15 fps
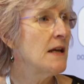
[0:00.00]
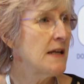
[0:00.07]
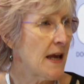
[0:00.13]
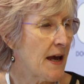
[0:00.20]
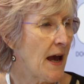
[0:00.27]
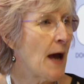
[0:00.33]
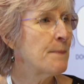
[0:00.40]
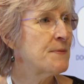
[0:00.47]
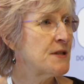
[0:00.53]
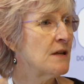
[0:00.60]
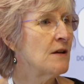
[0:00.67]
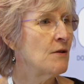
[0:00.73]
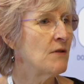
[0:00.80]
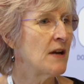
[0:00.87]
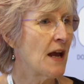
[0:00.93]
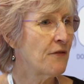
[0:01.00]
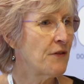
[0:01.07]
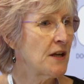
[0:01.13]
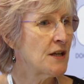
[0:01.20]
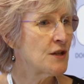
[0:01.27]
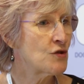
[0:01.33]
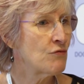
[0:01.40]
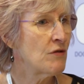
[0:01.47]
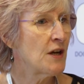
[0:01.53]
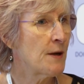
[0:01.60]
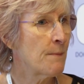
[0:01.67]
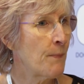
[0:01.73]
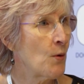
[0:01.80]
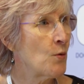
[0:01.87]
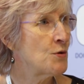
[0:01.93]
Yeah, absolutely. I think it's really
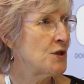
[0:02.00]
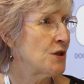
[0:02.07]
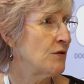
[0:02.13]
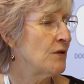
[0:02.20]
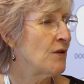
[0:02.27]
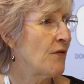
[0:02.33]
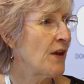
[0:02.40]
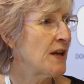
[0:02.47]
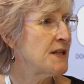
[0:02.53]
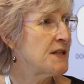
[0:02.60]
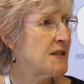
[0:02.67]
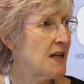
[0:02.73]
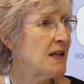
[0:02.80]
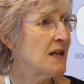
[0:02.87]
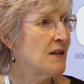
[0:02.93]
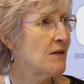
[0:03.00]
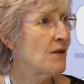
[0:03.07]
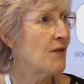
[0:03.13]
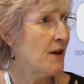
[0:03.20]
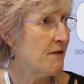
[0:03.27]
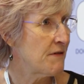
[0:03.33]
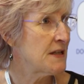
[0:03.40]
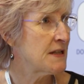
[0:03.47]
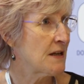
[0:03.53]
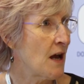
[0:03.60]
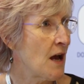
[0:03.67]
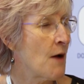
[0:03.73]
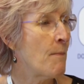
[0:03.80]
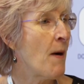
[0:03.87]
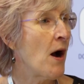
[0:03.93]
important that they see that there is
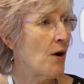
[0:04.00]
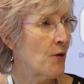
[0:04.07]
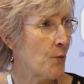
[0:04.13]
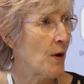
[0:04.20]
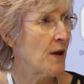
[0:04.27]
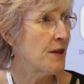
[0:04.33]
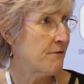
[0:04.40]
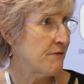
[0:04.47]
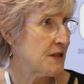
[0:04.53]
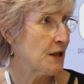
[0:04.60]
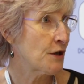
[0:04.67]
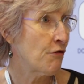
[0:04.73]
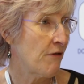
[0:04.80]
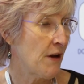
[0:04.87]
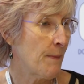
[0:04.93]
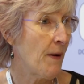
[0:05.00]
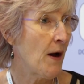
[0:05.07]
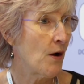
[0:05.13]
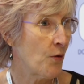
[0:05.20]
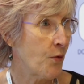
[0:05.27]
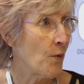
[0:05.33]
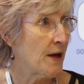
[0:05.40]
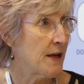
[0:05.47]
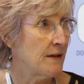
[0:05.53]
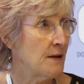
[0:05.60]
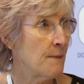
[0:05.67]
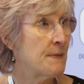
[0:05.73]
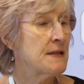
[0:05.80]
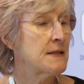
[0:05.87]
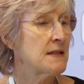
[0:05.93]
a pathway, there is a clear pathway in
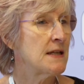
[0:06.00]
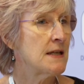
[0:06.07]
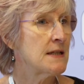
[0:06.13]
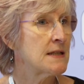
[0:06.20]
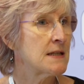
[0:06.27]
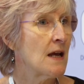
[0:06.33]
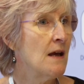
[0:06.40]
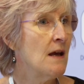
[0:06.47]
the business.